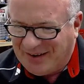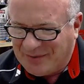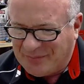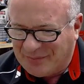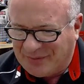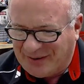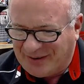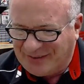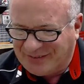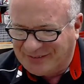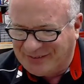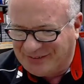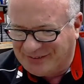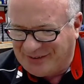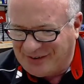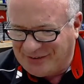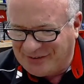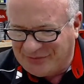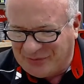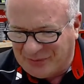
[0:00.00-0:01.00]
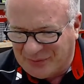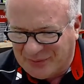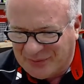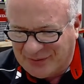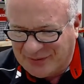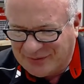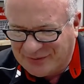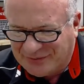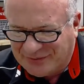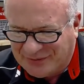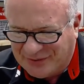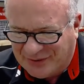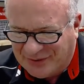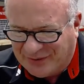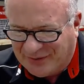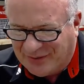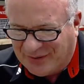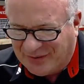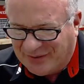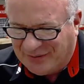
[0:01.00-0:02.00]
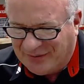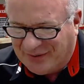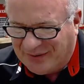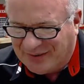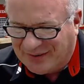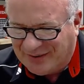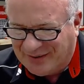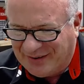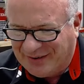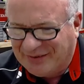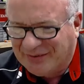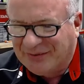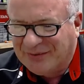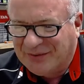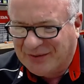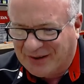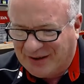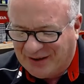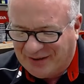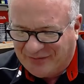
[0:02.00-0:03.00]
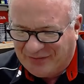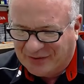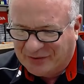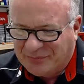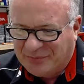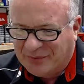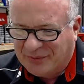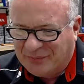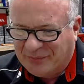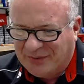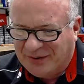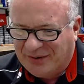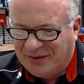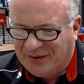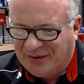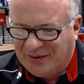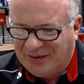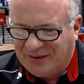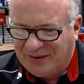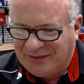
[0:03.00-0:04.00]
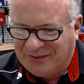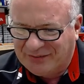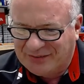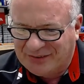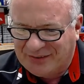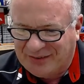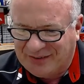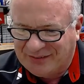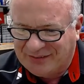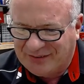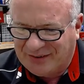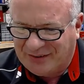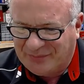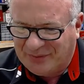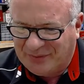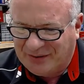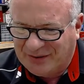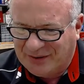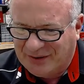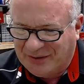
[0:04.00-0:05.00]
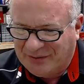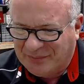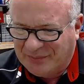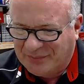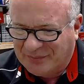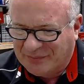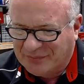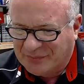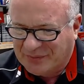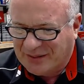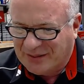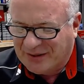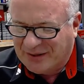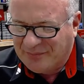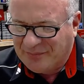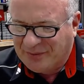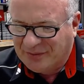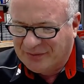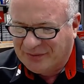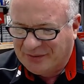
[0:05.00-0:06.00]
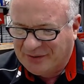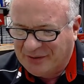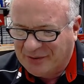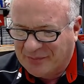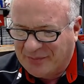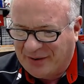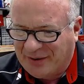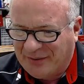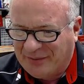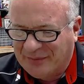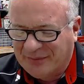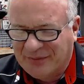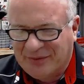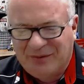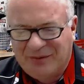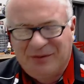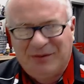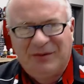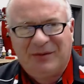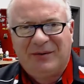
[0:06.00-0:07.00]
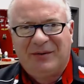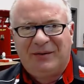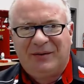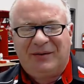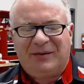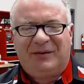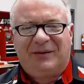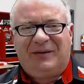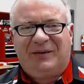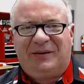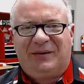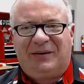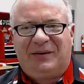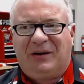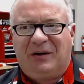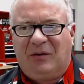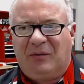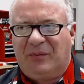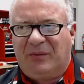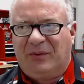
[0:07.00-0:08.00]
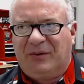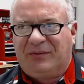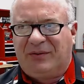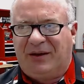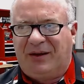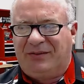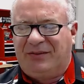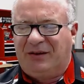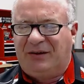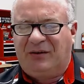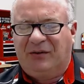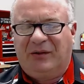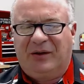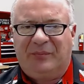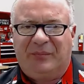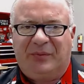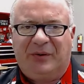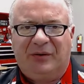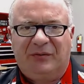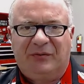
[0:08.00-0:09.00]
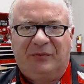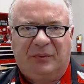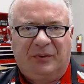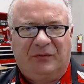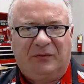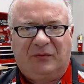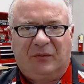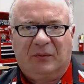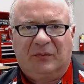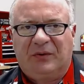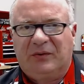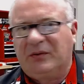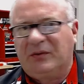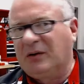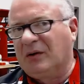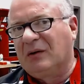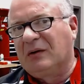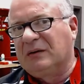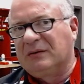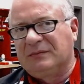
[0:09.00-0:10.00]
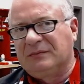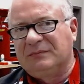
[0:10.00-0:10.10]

I've been riding since age of four, so I know how to handle the KFX pretty well. I just can't decide what to go with reliability or power well, I think you'll have both with the 450R.